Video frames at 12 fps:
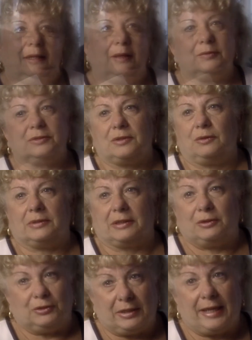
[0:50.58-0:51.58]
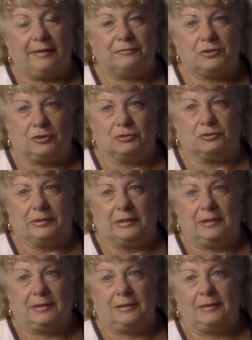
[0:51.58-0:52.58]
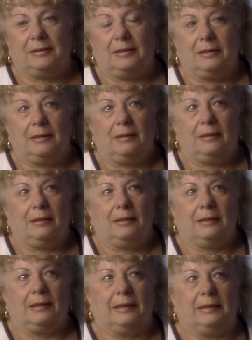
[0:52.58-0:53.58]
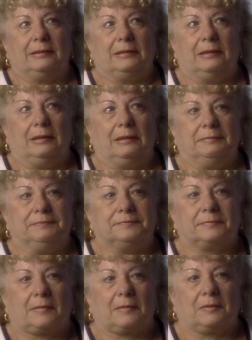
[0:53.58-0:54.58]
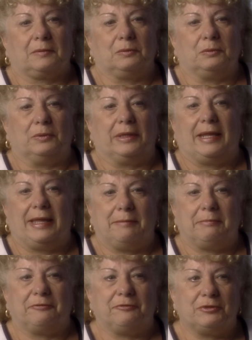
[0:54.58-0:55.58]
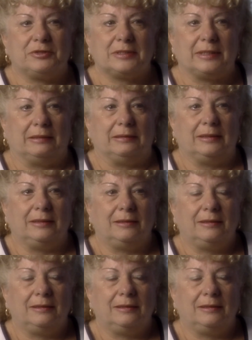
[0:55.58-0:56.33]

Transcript: I was told I couldn't have children. And um, when I had my first son,